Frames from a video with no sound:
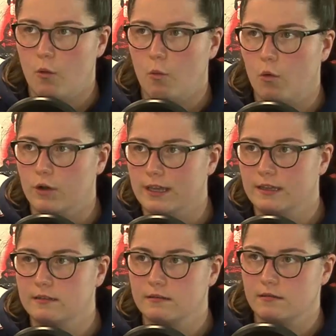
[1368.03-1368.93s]
won it
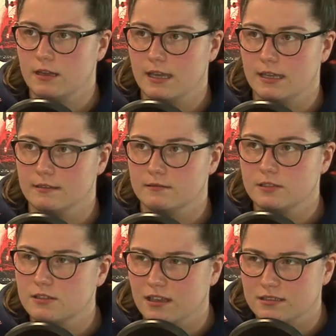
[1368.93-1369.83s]
in
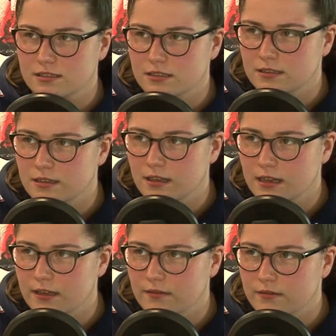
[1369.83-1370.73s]
2011.